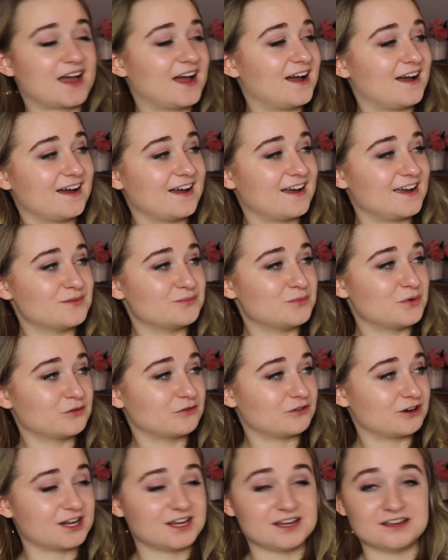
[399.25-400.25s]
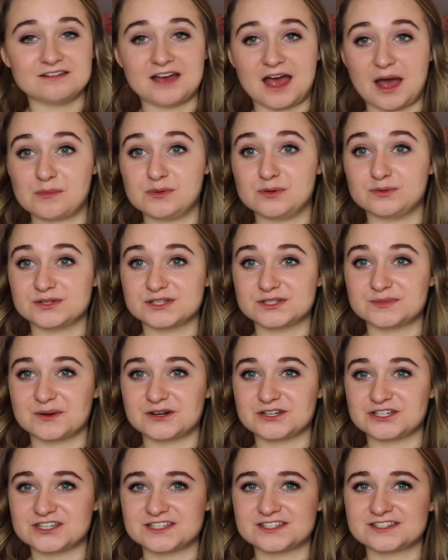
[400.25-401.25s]
I'm really happy with this
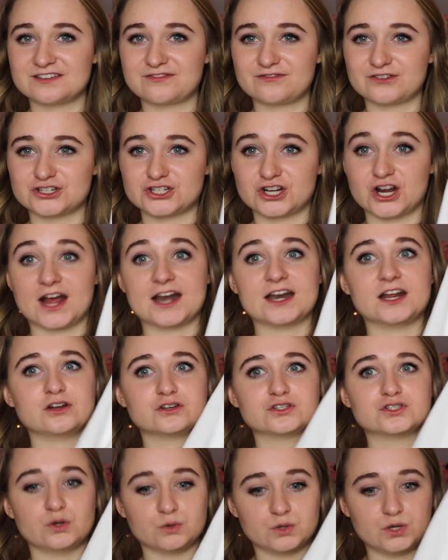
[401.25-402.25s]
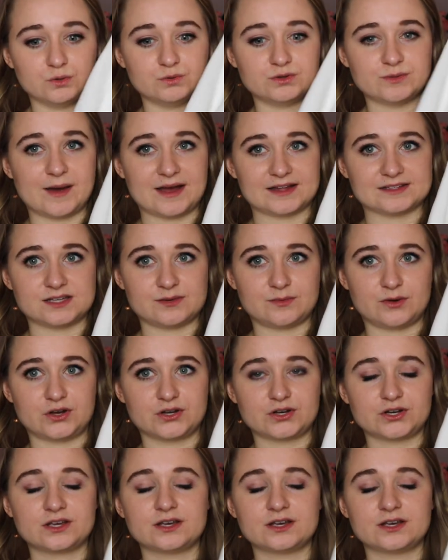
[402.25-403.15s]
purchase for sure and it looks so cute with the pants I bought.